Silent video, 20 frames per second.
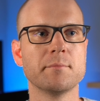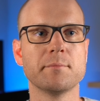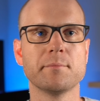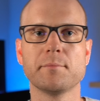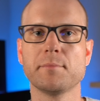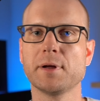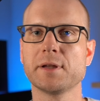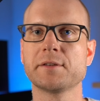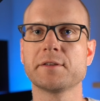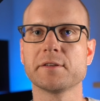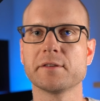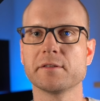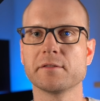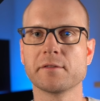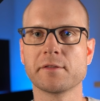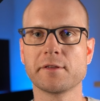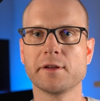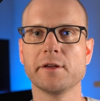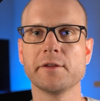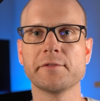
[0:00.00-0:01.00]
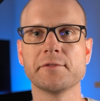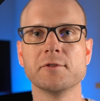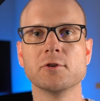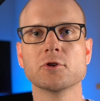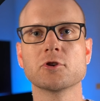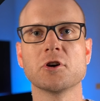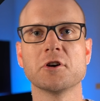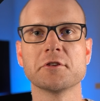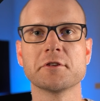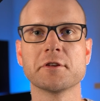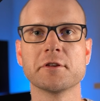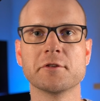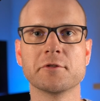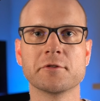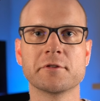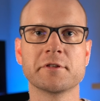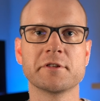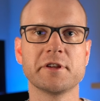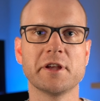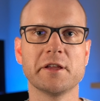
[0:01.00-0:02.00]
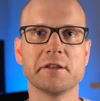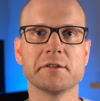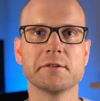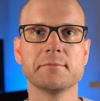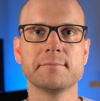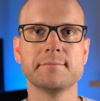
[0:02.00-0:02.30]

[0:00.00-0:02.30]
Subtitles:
but there's no content yet.